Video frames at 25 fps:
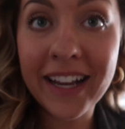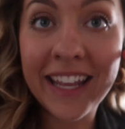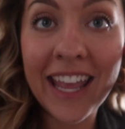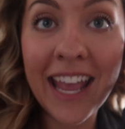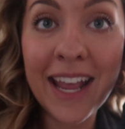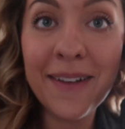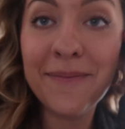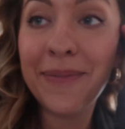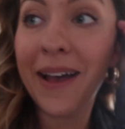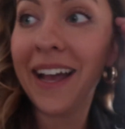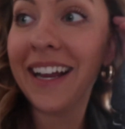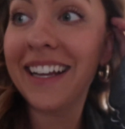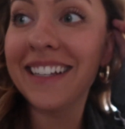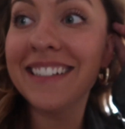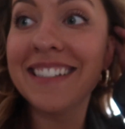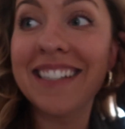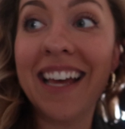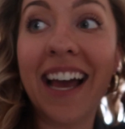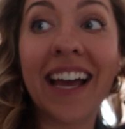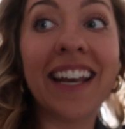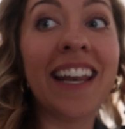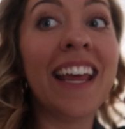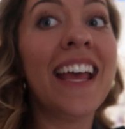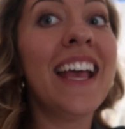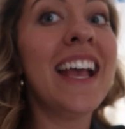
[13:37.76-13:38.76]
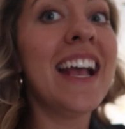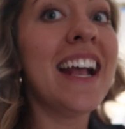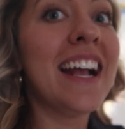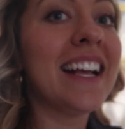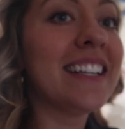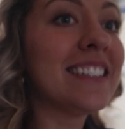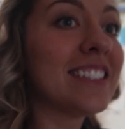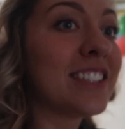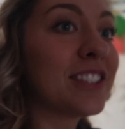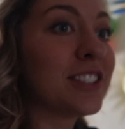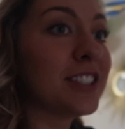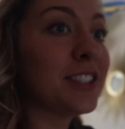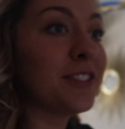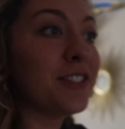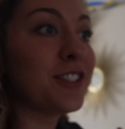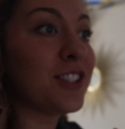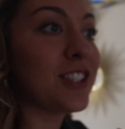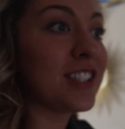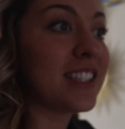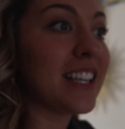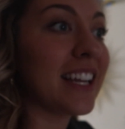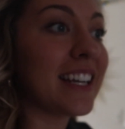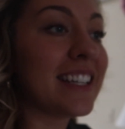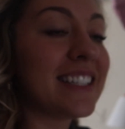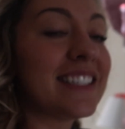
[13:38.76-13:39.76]
came back inside and literally was
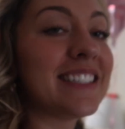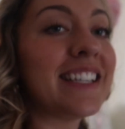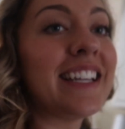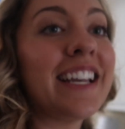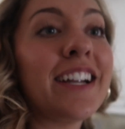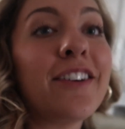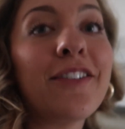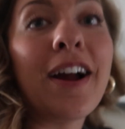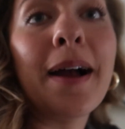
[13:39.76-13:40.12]
just like sitting